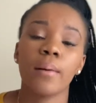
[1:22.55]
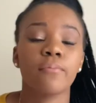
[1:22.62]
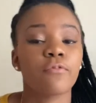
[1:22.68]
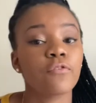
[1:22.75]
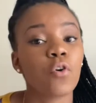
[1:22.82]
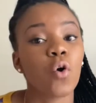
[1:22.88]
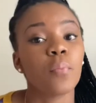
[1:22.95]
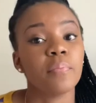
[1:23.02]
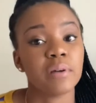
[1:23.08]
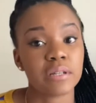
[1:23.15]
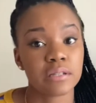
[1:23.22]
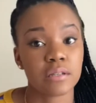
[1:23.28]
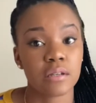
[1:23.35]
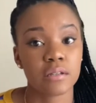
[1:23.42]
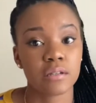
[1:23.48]
for
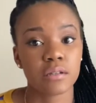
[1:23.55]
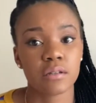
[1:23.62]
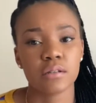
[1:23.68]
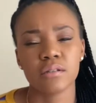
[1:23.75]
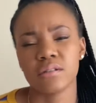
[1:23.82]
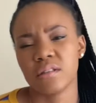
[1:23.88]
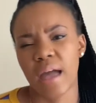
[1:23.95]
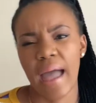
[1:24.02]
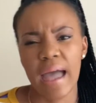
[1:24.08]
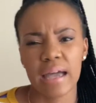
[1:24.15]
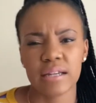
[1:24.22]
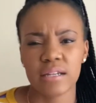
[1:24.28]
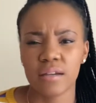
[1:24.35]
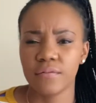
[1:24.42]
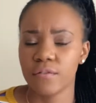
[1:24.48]
businesses
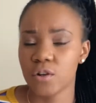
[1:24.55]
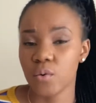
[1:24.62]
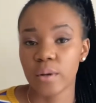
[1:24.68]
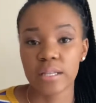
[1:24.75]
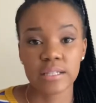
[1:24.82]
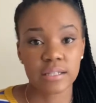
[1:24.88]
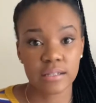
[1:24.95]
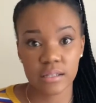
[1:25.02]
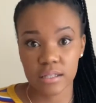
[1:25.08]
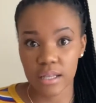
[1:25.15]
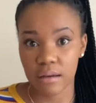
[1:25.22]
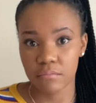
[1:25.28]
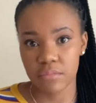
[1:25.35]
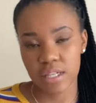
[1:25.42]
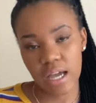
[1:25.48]
and influencers
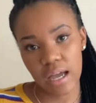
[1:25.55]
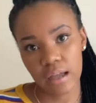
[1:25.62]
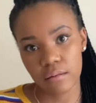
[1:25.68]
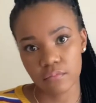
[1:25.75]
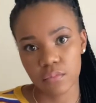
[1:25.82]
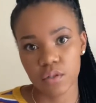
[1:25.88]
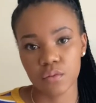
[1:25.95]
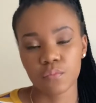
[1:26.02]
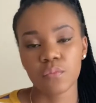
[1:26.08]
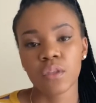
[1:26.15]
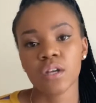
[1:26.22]
sometimes.